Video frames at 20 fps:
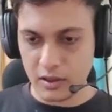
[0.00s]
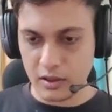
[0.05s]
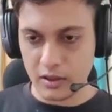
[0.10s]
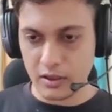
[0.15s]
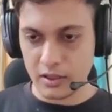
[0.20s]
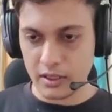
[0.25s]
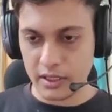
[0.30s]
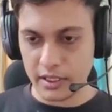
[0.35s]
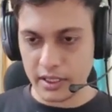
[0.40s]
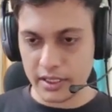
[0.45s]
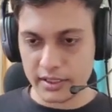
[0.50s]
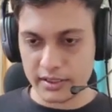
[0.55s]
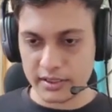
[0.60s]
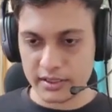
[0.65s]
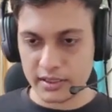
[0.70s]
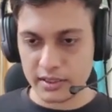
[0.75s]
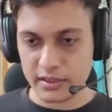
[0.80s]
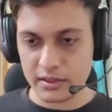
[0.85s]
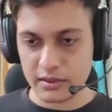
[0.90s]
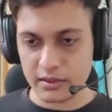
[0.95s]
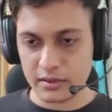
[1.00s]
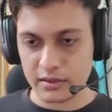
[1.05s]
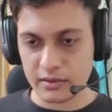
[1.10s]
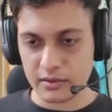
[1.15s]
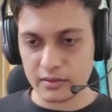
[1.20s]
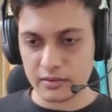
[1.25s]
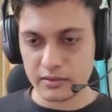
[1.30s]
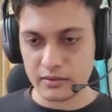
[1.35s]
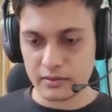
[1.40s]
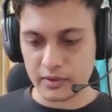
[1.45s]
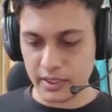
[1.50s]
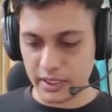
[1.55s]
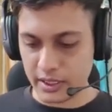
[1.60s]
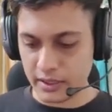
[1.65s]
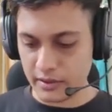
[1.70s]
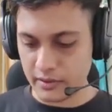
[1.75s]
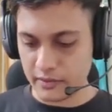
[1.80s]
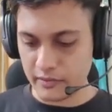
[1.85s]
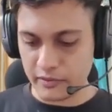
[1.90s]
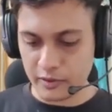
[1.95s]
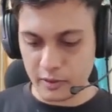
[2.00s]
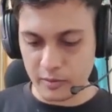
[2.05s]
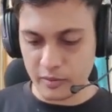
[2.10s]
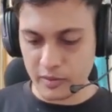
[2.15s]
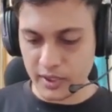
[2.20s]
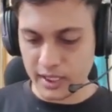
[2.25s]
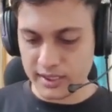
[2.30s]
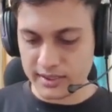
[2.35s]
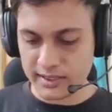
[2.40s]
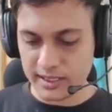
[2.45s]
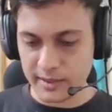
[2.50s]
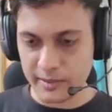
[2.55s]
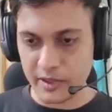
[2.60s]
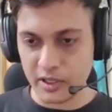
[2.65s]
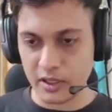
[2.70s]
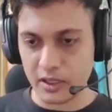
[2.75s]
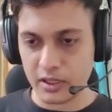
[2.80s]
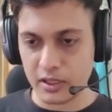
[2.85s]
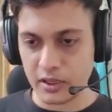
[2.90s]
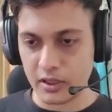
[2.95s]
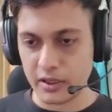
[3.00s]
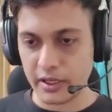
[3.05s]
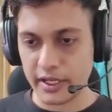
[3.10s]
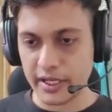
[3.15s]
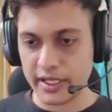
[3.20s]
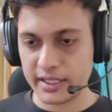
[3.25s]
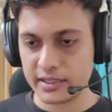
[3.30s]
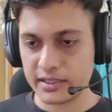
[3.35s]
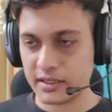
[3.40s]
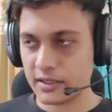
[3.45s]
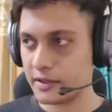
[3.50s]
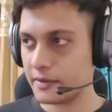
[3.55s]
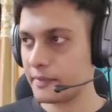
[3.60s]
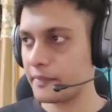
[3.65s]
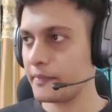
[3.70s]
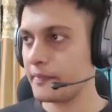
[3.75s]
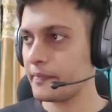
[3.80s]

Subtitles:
context. Oh, why? From paslib dot context,